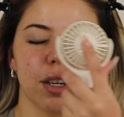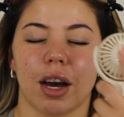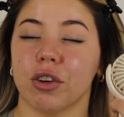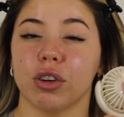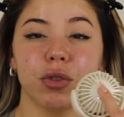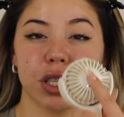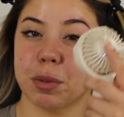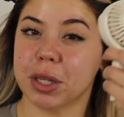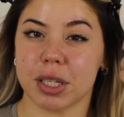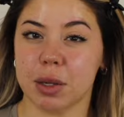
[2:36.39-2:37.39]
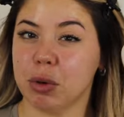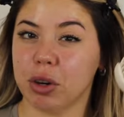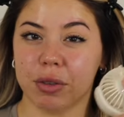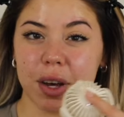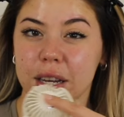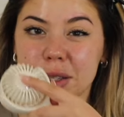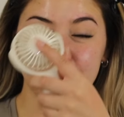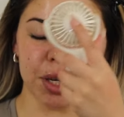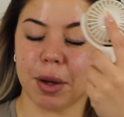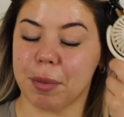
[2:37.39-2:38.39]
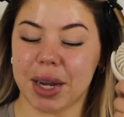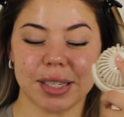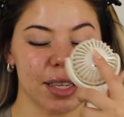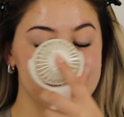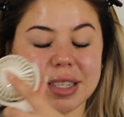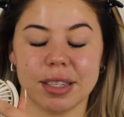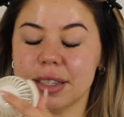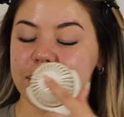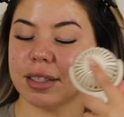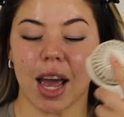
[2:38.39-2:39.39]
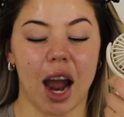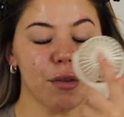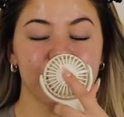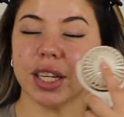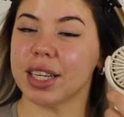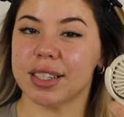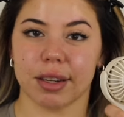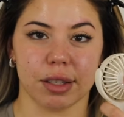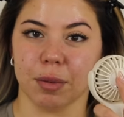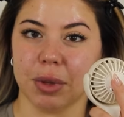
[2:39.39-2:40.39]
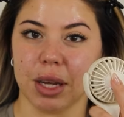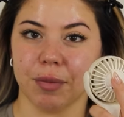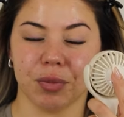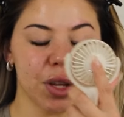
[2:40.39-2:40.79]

I don't know if it's a placebo effect, but my skin, I feel like it does something.